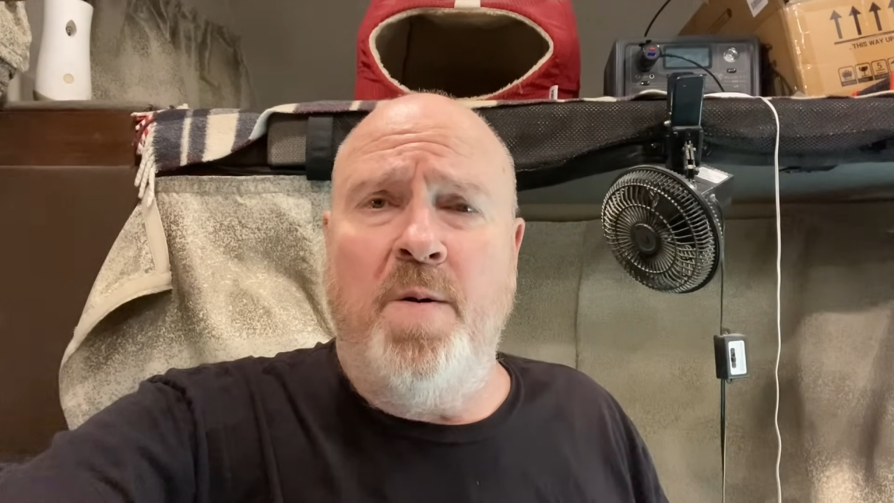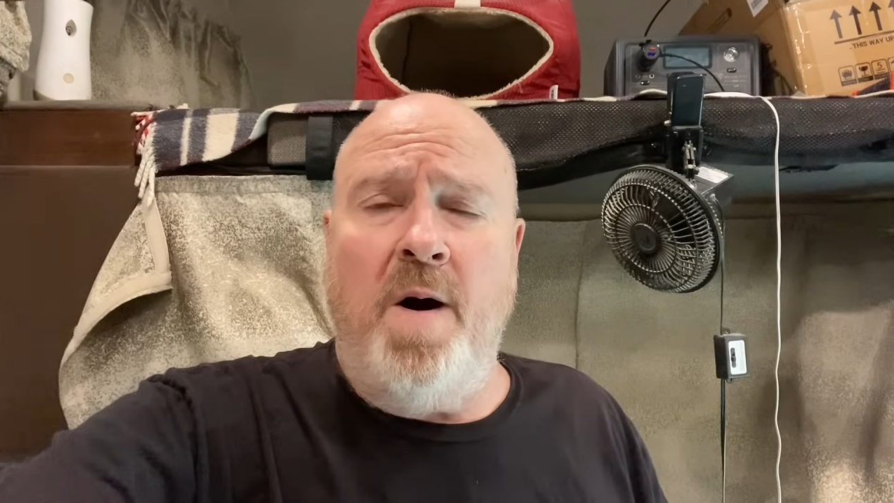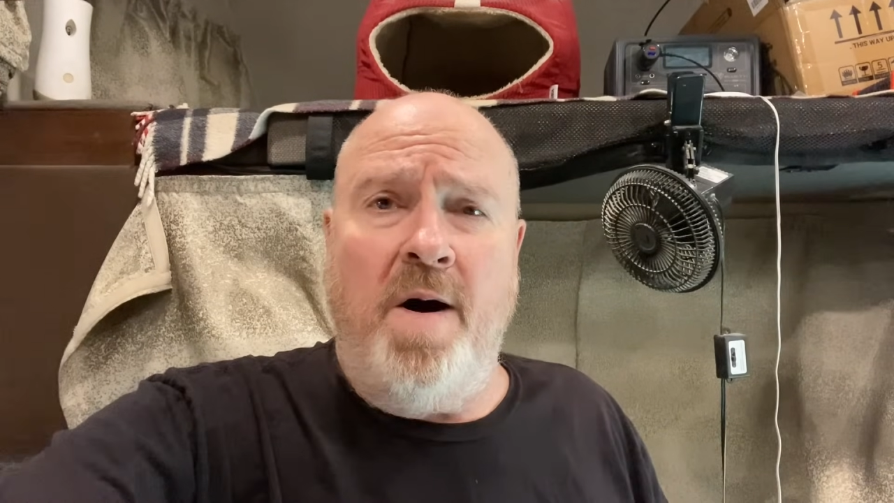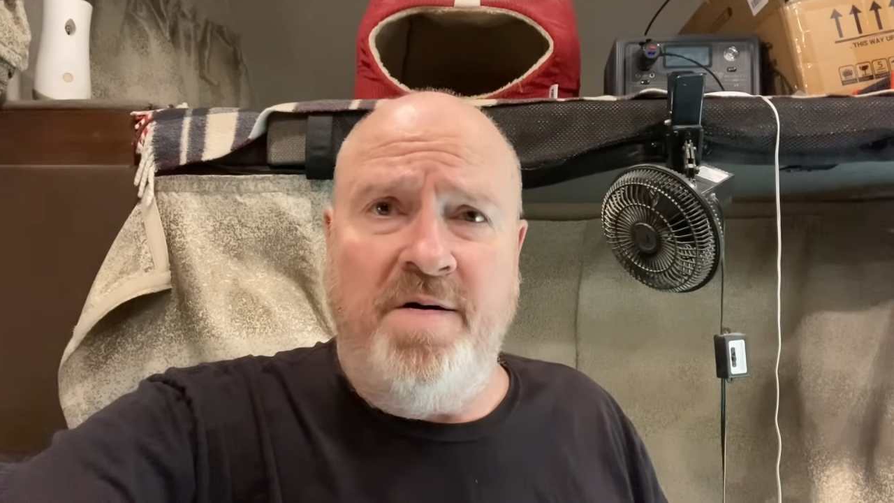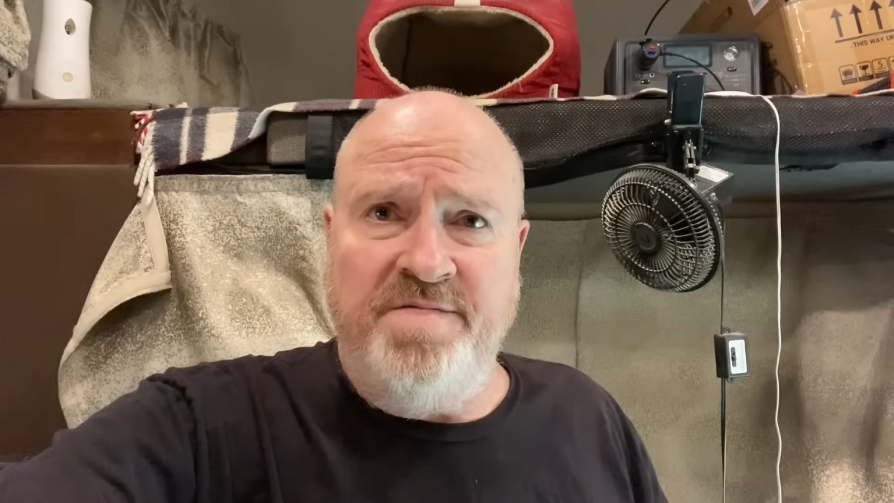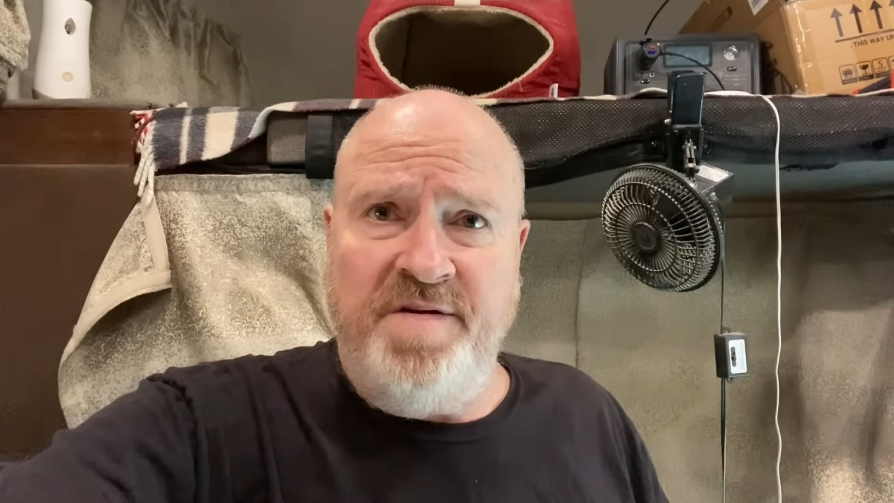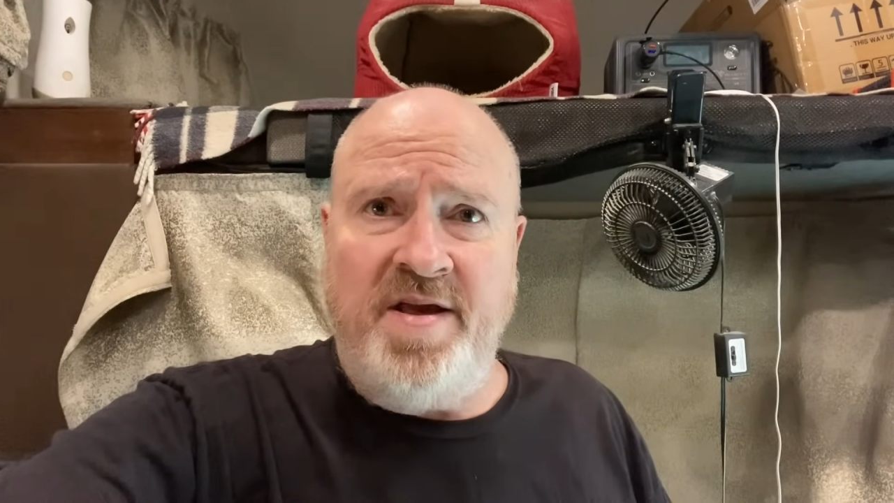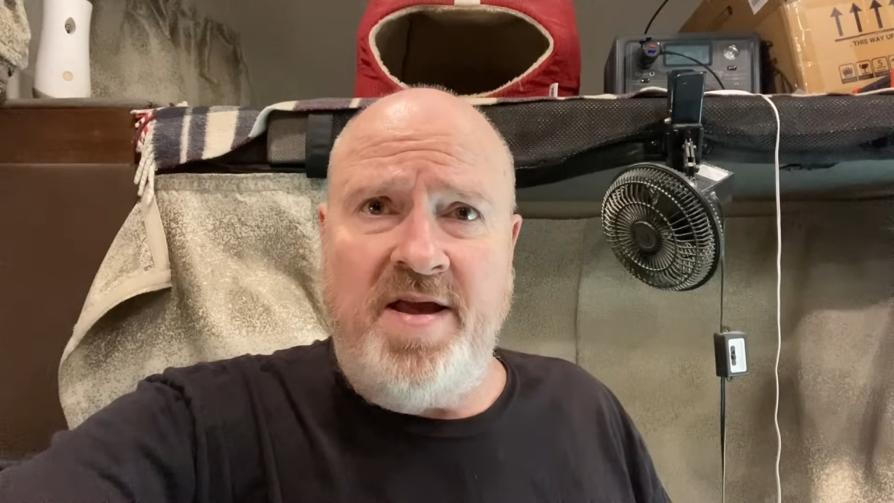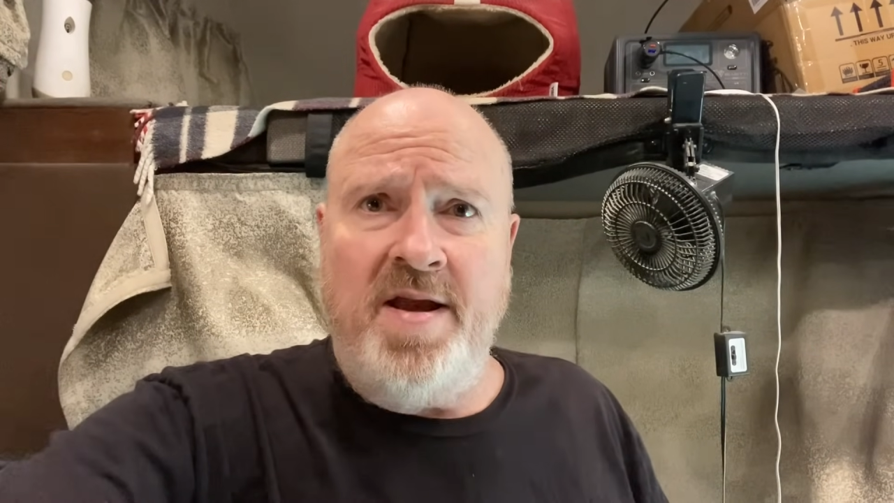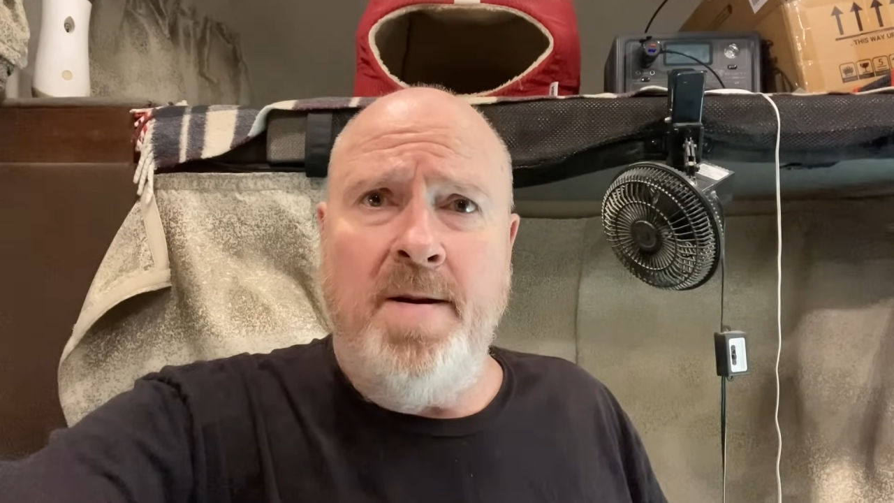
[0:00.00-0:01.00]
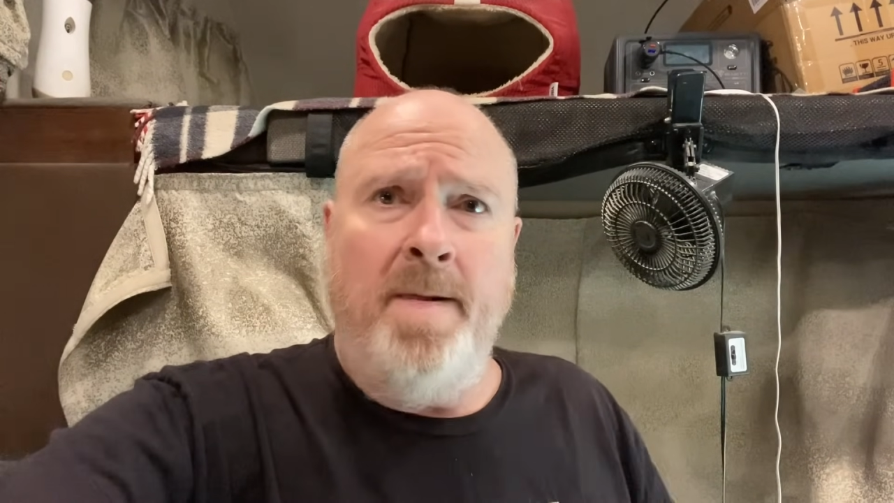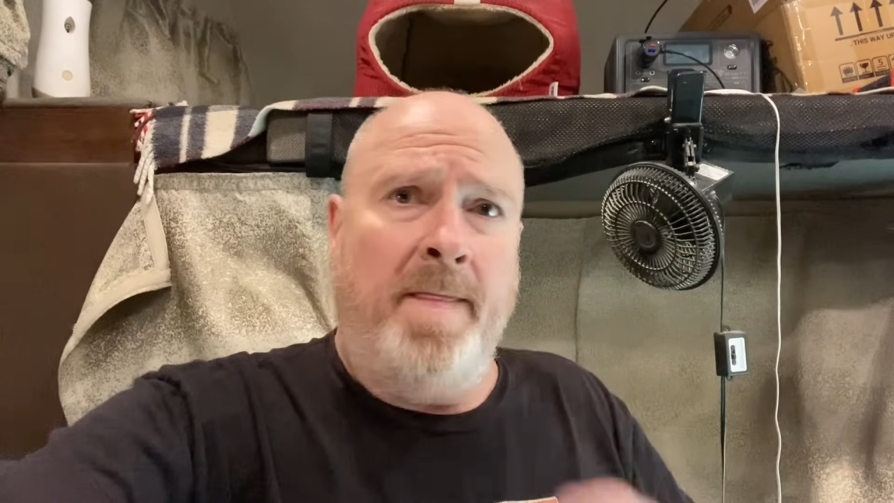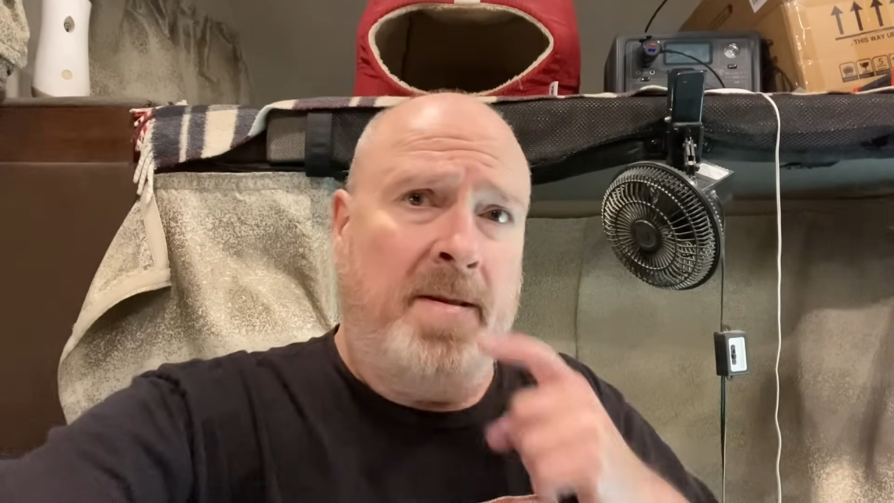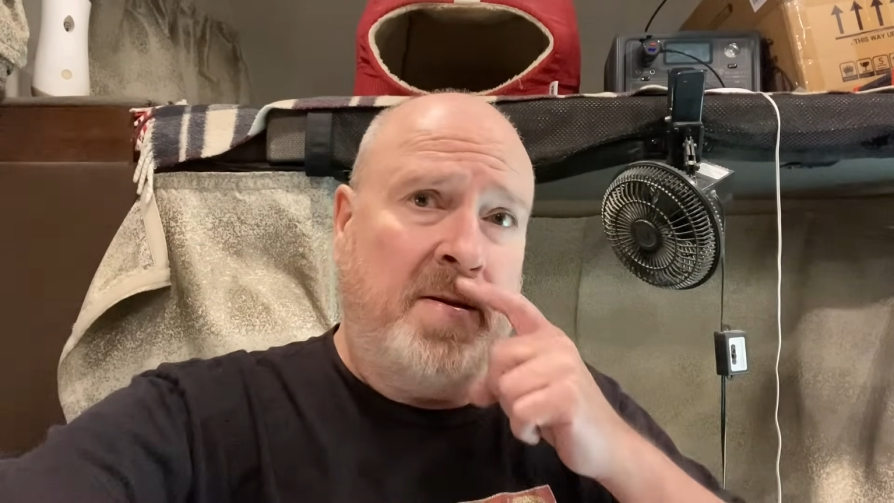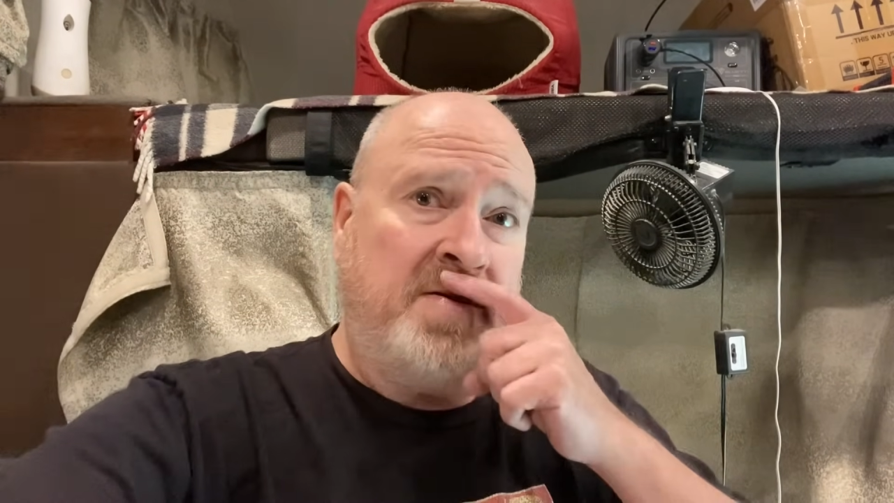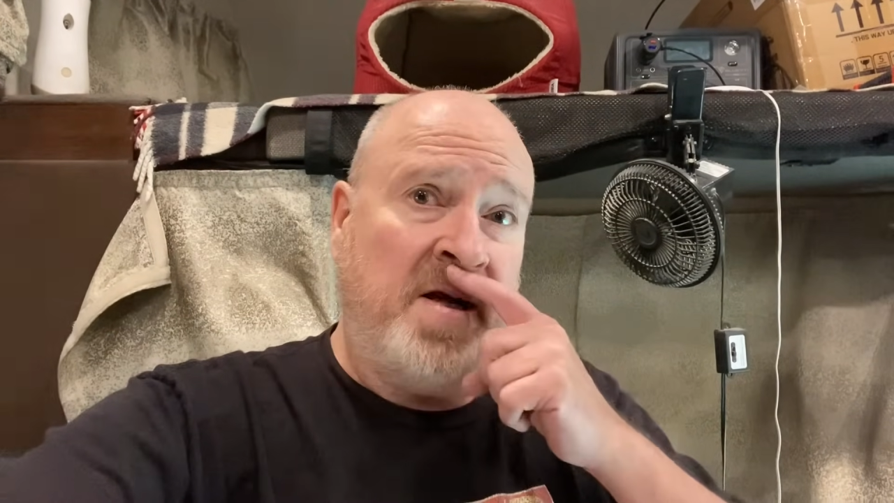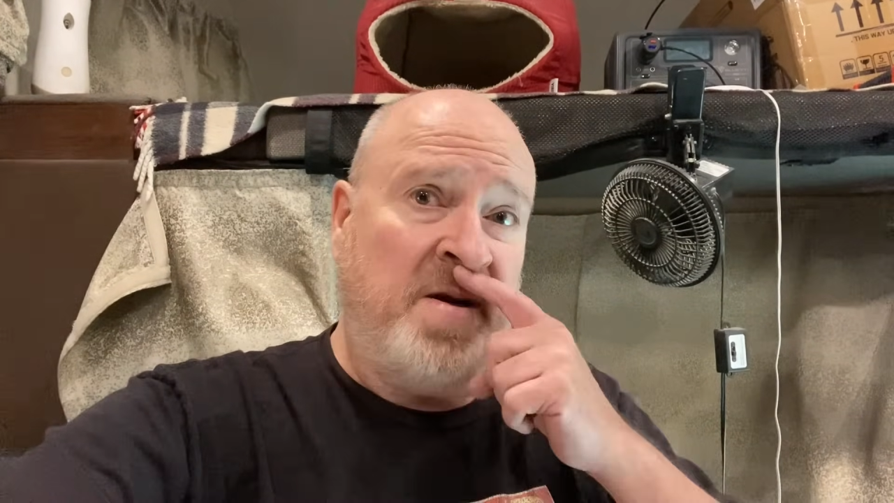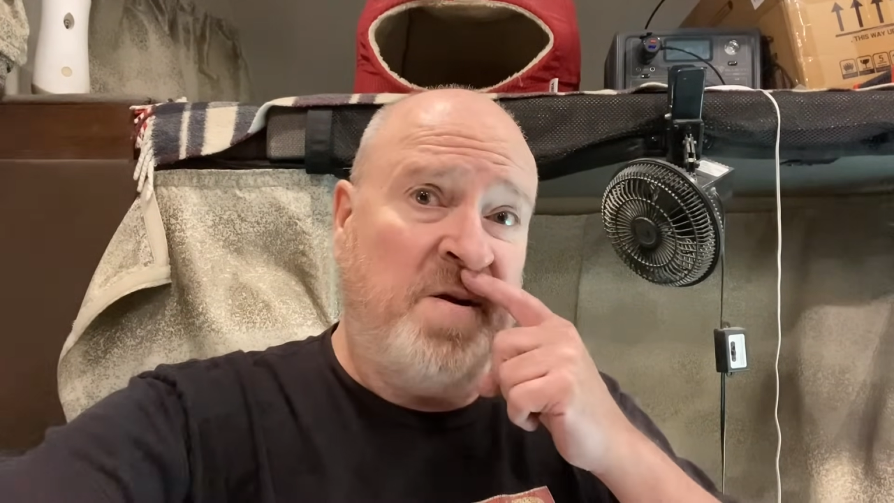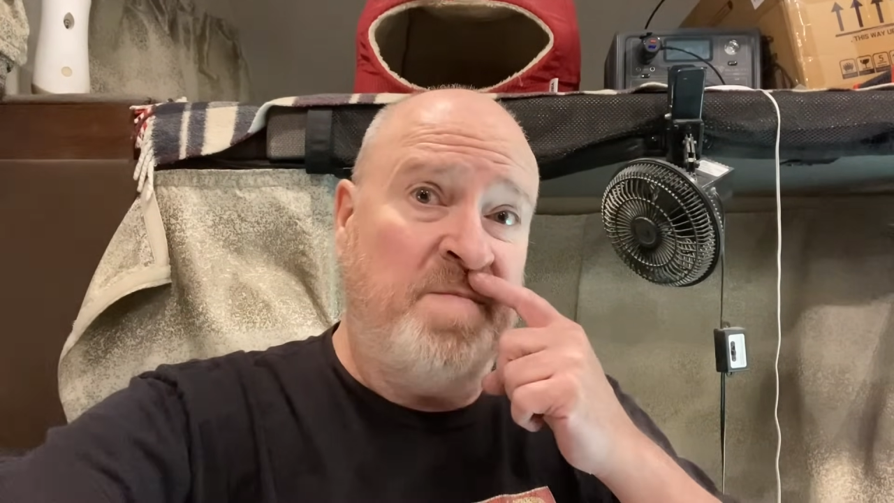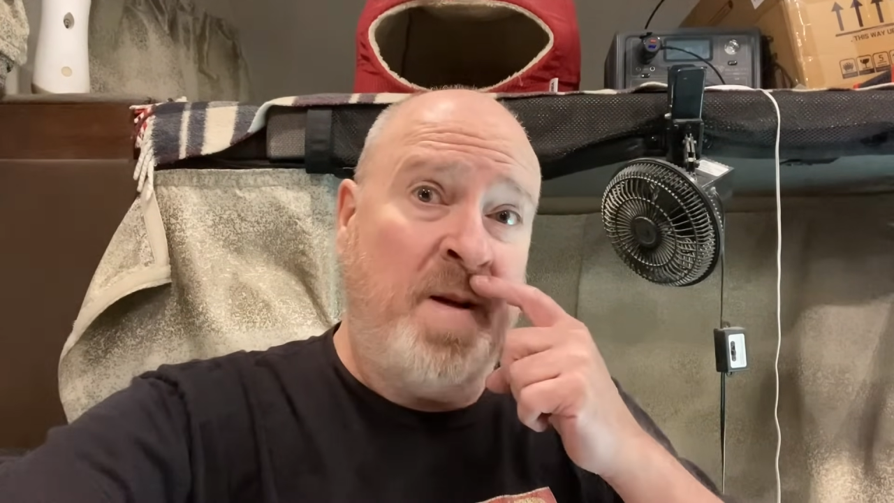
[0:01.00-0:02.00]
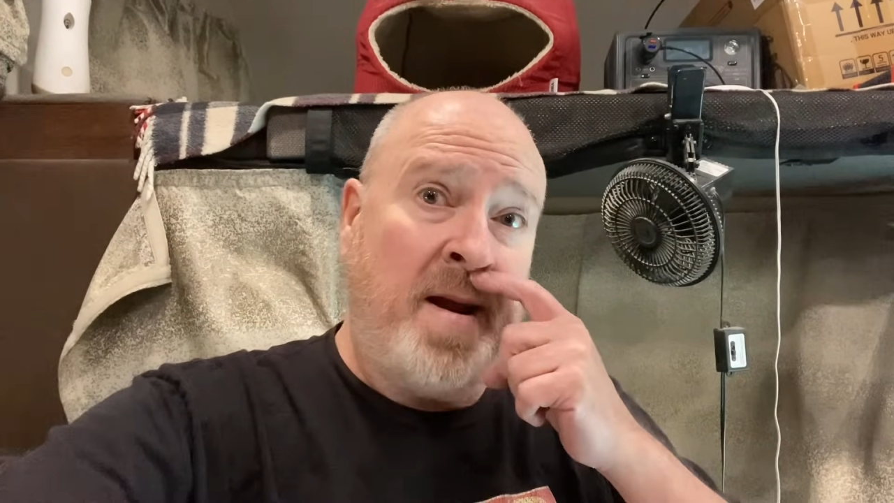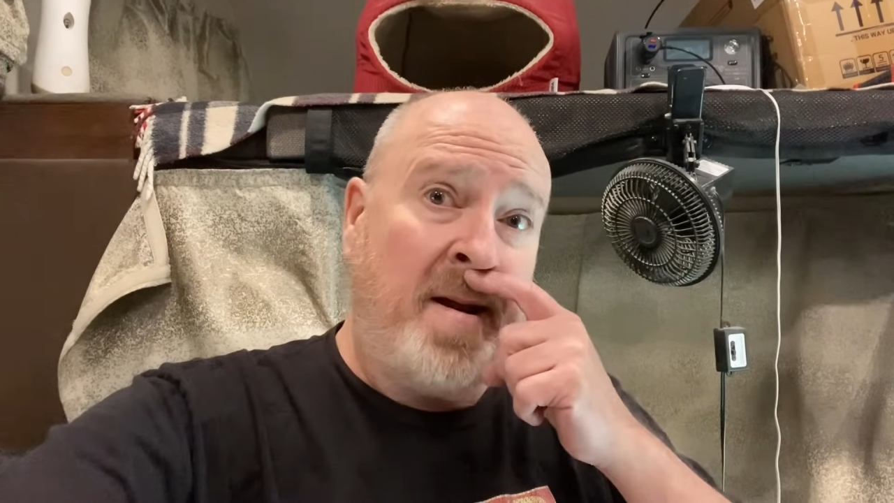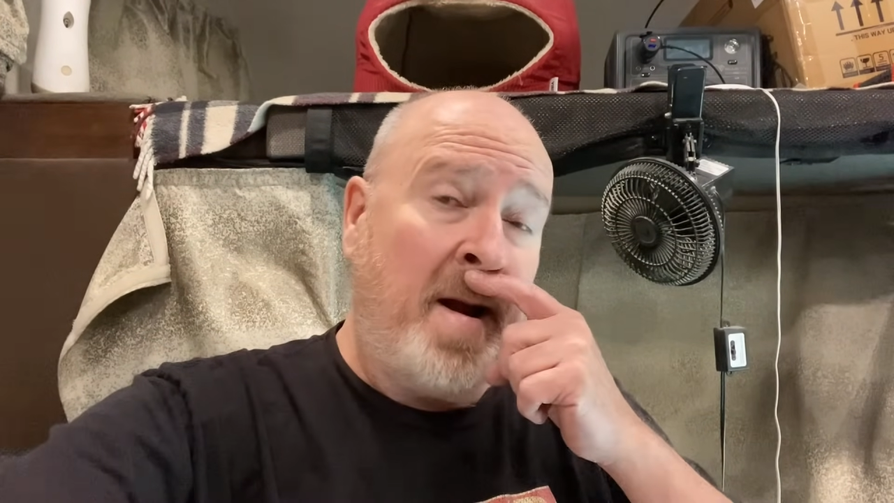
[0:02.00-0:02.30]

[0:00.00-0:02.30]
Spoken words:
RV, because they do make,